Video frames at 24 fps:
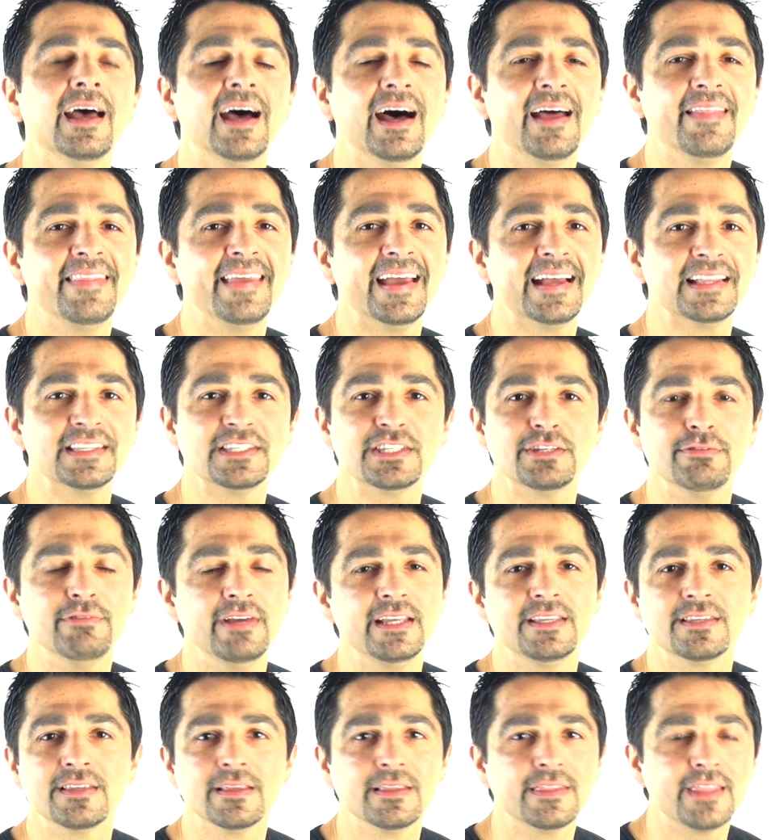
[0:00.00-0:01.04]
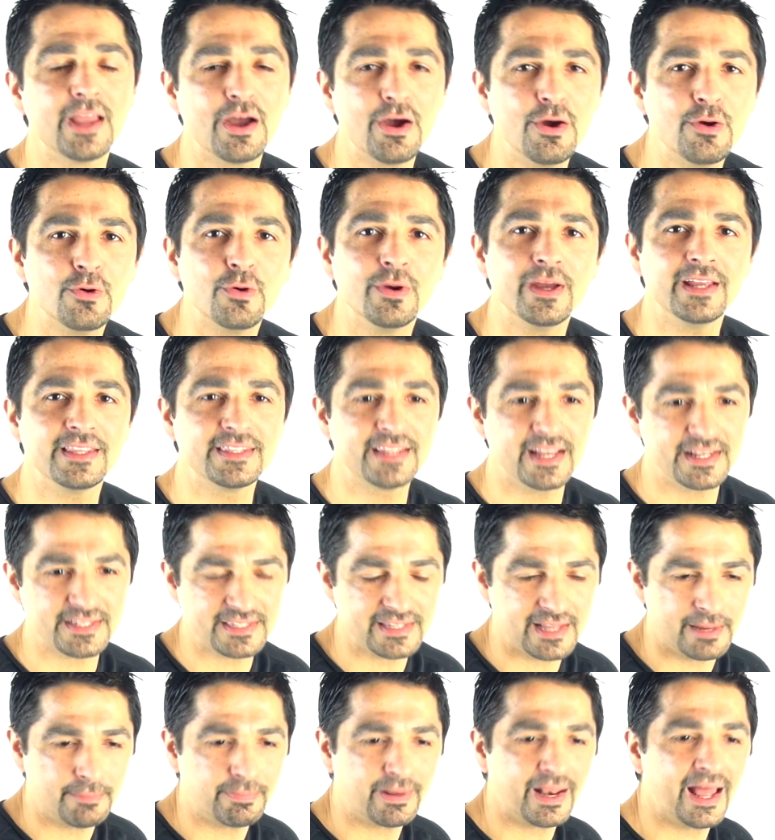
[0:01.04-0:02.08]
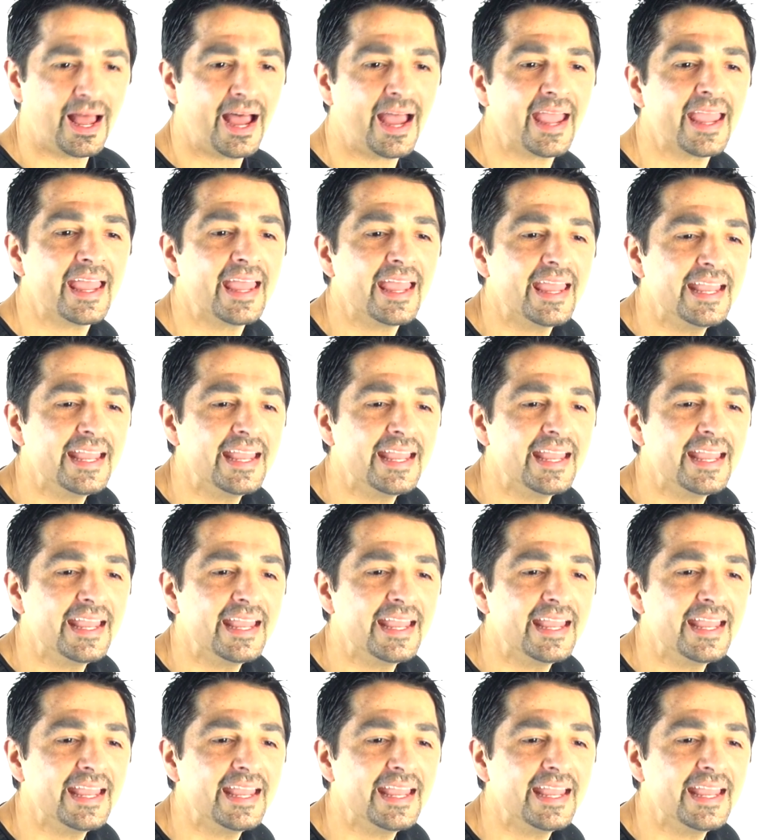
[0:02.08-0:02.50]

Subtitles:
And the answer is no, it doesn't apply.